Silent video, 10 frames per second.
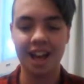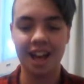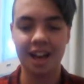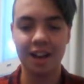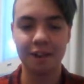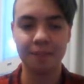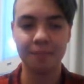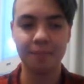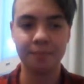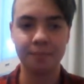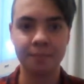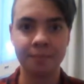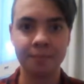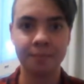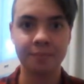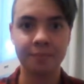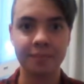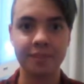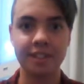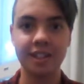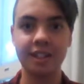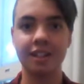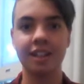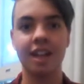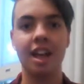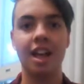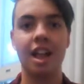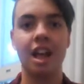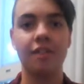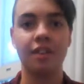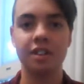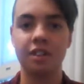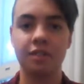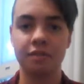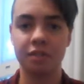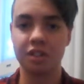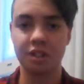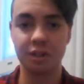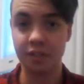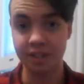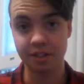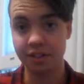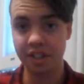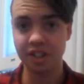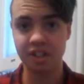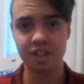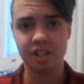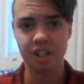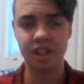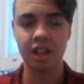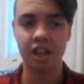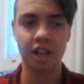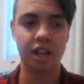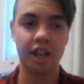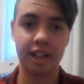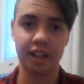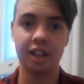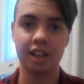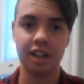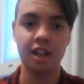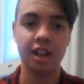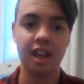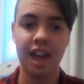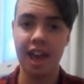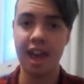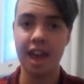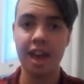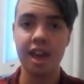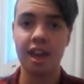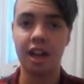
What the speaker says: Um, so first off, we'll just start with the physical changes. Again, hair.